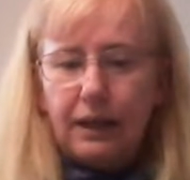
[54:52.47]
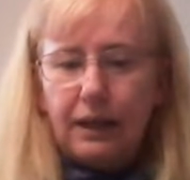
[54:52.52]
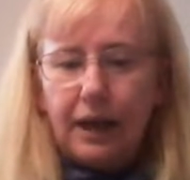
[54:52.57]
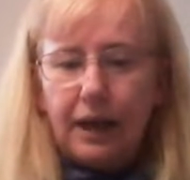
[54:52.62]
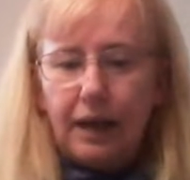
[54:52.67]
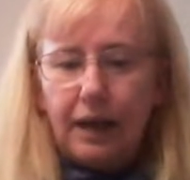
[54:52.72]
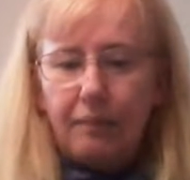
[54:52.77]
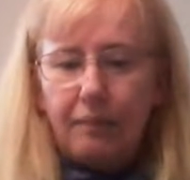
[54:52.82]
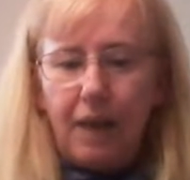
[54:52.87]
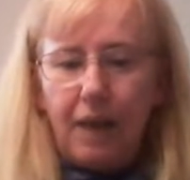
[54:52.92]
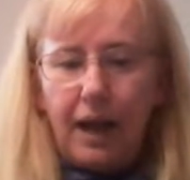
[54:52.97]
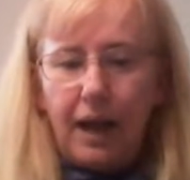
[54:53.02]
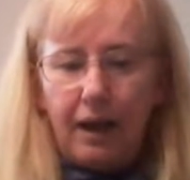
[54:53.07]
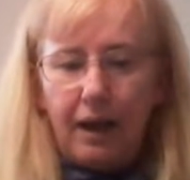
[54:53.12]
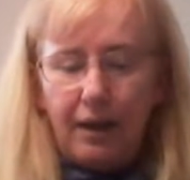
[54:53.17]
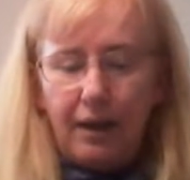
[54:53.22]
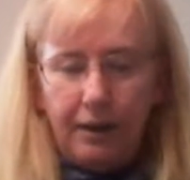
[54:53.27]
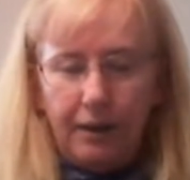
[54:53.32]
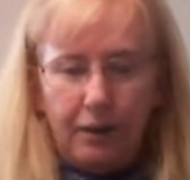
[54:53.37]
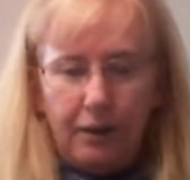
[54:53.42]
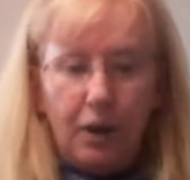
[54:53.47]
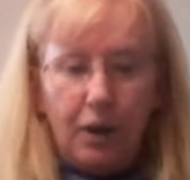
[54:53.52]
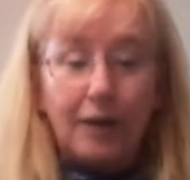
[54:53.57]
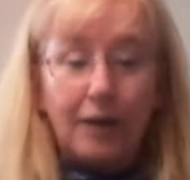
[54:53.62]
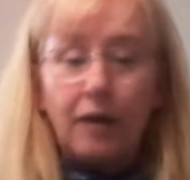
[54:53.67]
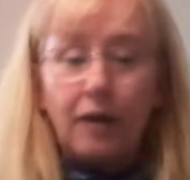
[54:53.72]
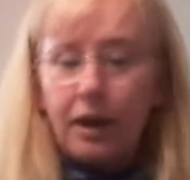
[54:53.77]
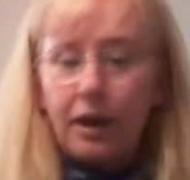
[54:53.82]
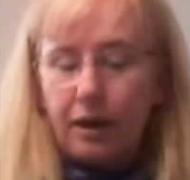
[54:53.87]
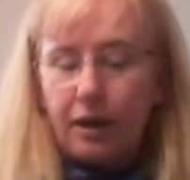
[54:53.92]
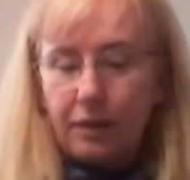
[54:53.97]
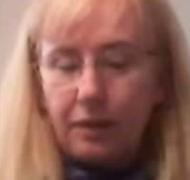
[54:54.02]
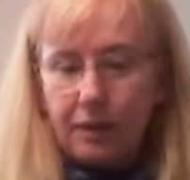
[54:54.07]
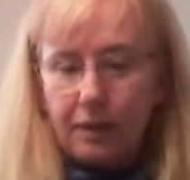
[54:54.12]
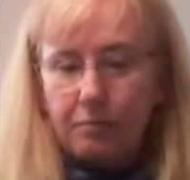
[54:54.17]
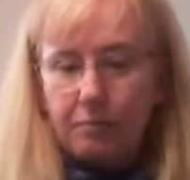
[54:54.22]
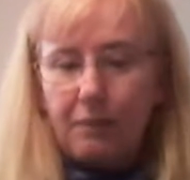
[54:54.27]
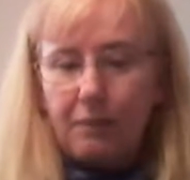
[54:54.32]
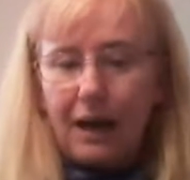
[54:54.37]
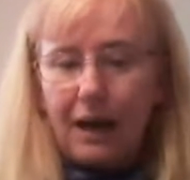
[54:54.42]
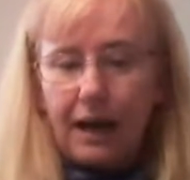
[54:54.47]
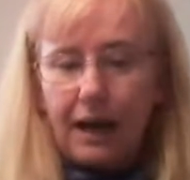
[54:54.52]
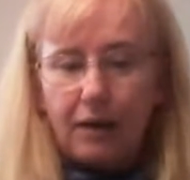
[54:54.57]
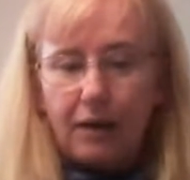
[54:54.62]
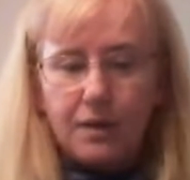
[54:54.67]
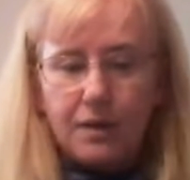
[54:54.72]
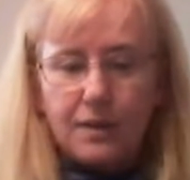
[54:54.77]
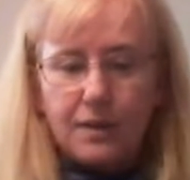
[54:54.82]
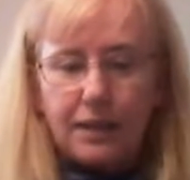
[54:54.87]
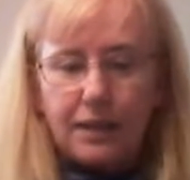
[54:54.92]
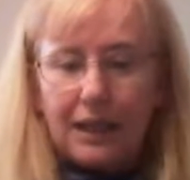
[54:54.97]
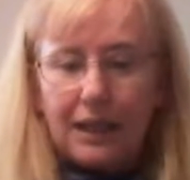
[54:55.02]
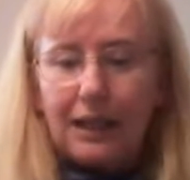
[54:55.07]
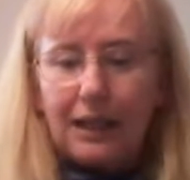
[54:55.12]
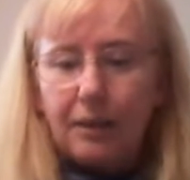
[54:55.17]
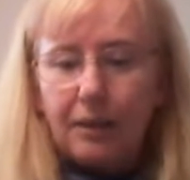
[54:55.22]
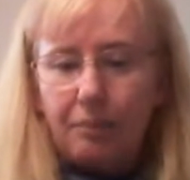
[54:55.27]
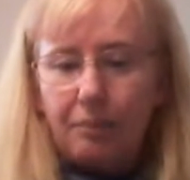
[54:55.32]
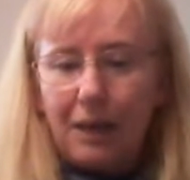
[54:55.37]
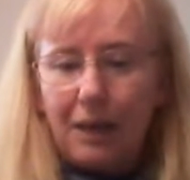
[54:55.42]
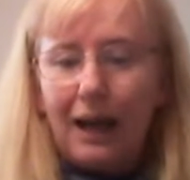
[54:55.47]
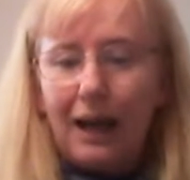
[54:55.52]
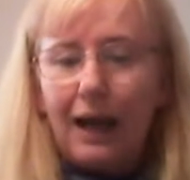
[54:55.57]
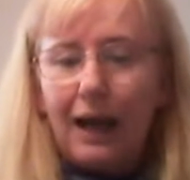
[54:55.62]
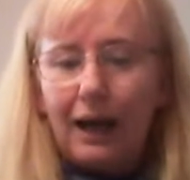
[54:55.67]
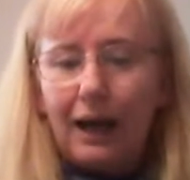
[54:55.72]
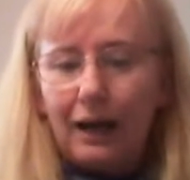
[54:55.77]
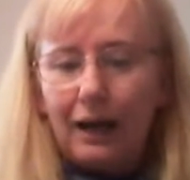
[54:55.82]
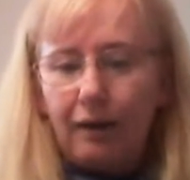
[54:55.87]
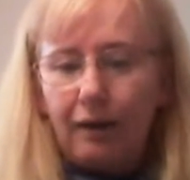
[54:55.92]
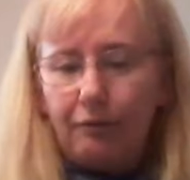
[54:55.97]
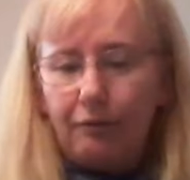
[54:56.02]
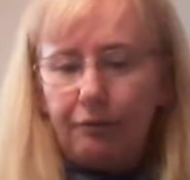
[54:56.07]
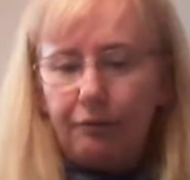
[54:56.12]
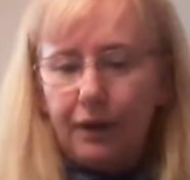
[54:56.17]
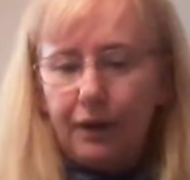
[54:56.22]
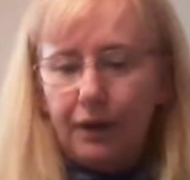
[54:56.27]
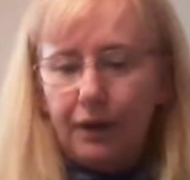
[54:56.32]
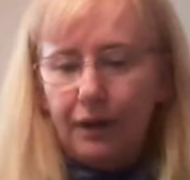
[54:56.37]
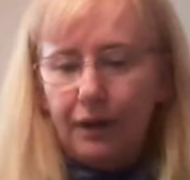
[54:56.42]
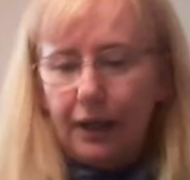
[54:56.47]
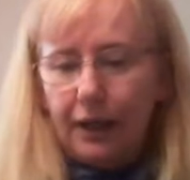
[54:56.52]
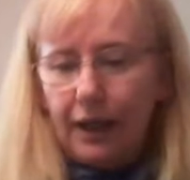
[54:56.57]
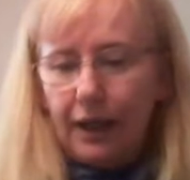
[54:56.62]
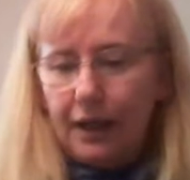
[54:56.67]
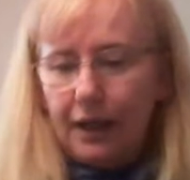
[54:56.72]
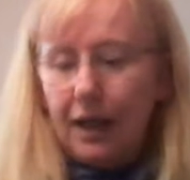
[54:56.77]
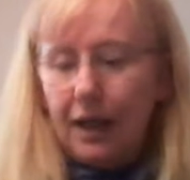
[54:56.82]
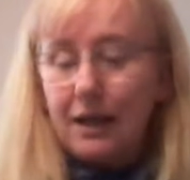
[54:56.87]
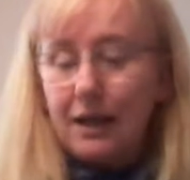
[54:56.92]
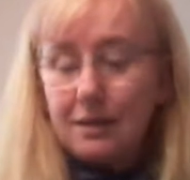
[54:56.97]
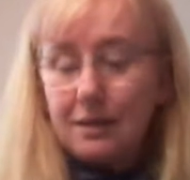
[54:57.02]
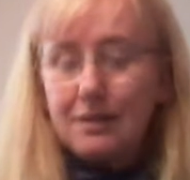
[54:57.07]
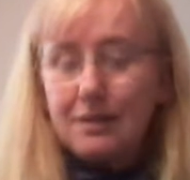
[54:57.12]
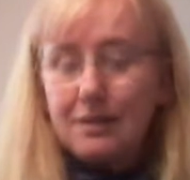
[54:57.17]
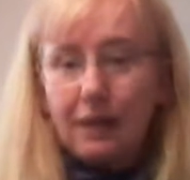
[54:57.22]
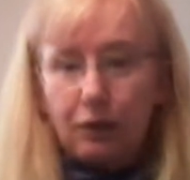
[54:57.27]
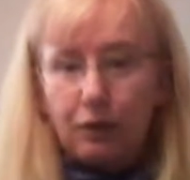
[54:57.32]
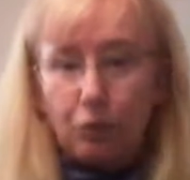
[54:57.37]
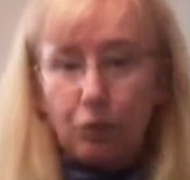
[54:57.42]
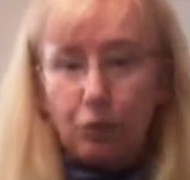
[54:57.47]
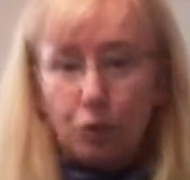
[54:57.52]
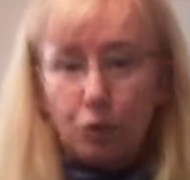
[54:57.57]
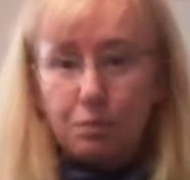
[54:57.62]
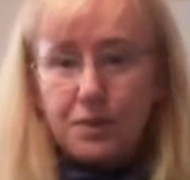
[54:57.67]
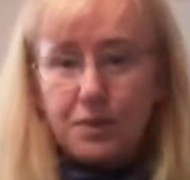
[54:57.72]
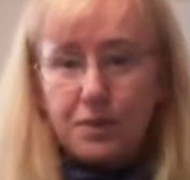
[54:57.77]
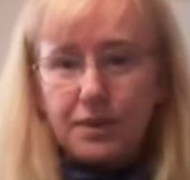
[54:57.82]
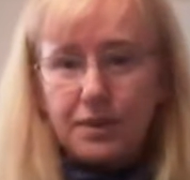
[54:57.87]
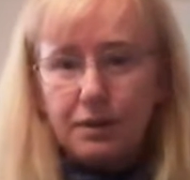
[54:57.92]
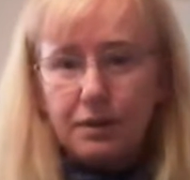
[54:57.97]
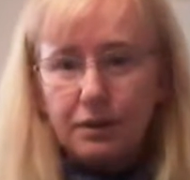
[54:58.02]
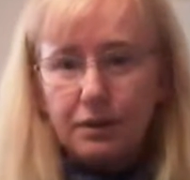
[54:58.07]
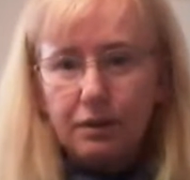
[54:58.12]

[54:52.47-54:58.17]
and I think Mahara's killer part of it is the groups,